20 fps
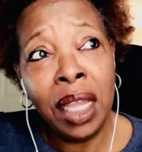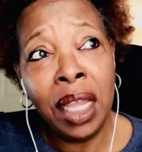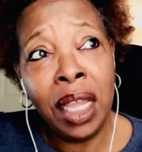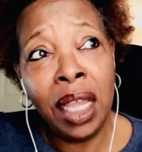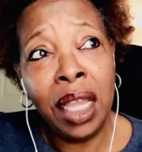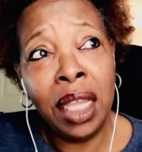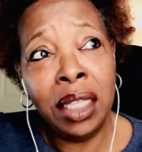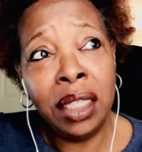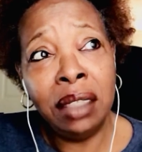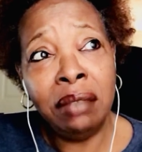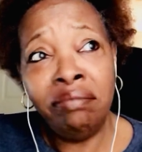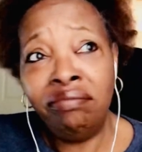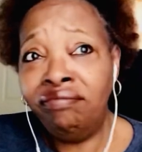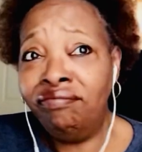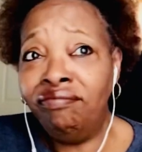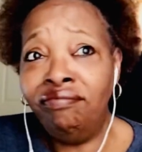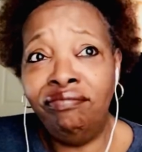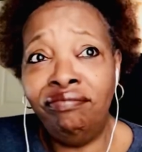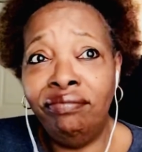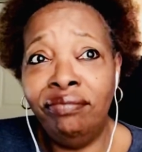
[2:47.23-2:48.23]
And
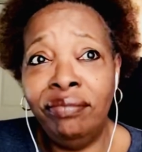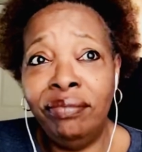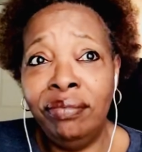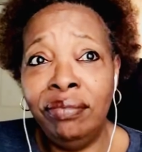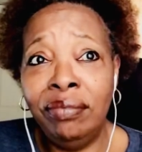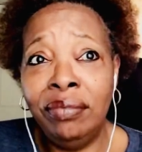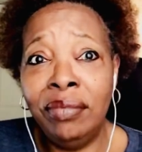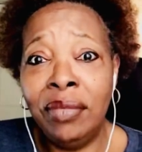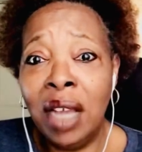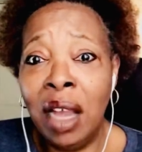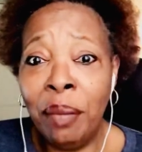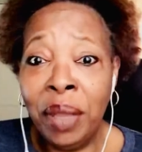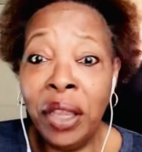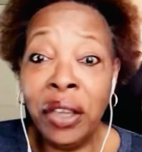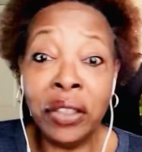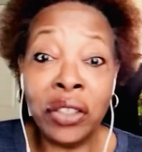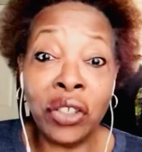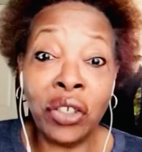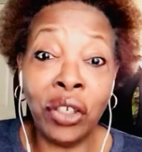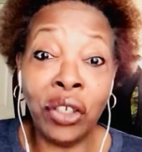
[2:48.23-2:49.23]
I'm
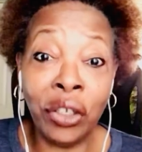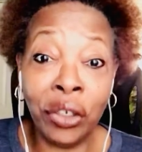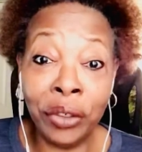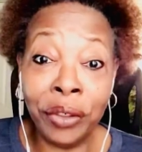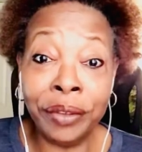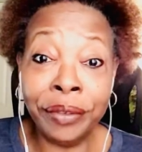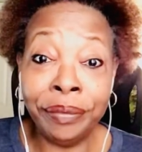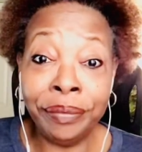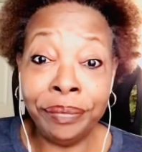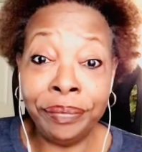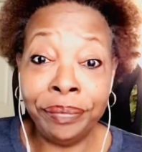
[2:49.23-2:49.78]
here to learn.